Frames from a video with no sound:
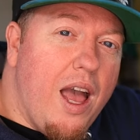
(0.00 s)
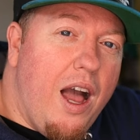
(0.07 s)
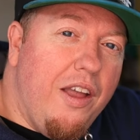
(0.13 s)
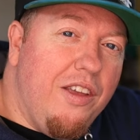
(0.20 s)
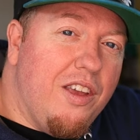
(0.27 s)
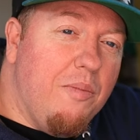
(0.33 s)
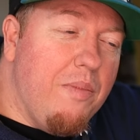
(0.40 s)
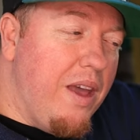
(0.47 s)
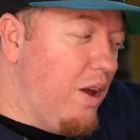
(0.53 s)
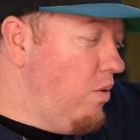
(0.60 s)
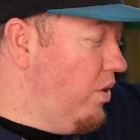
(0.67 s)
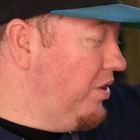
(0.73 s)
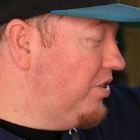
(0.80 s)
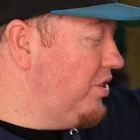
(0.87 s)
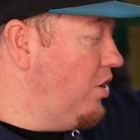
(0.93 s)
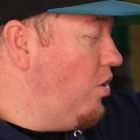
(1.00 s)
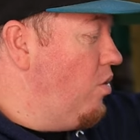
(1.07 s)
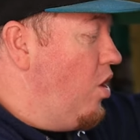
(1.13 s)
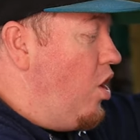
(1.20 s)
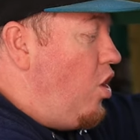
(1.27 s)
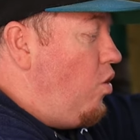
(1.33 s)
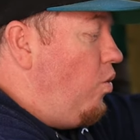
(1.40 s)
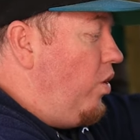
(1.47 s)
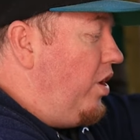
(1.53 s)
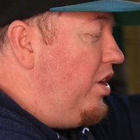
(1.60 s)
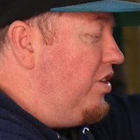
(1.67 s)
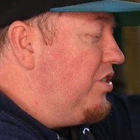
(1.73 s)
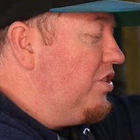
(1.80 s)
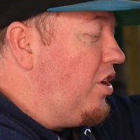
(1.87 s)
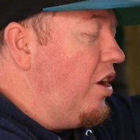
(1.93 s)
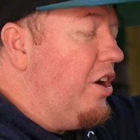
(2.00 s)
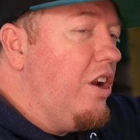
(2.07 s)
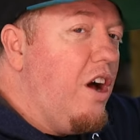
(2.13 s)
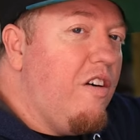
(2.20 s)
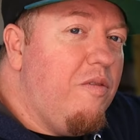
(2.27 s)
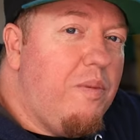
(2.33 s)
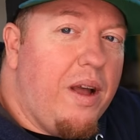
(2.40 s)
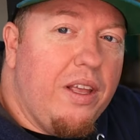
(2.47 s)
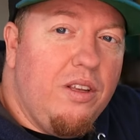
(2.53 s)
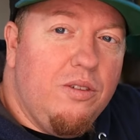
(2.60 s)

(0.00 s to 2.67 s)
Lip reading: how you can make one. So we're gonna start it off by